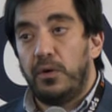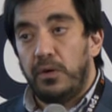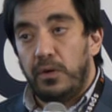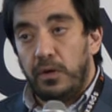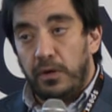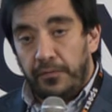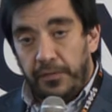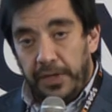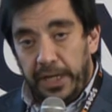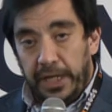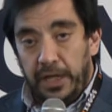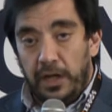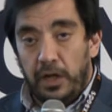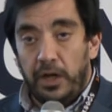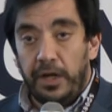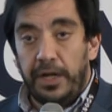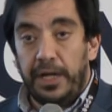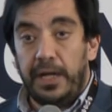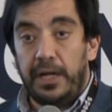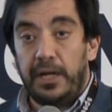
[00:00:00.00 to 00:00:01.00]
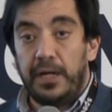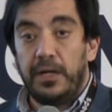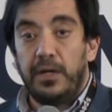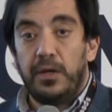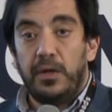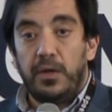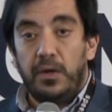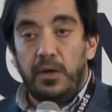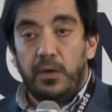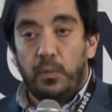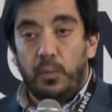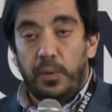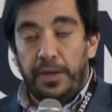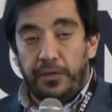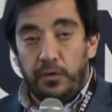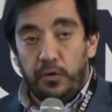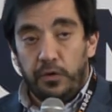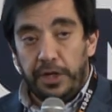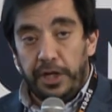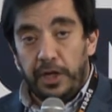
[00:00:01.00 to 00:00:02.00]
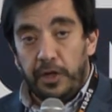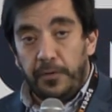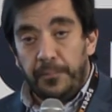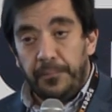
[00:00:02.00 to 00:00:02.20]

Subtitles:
of e-learning with audio.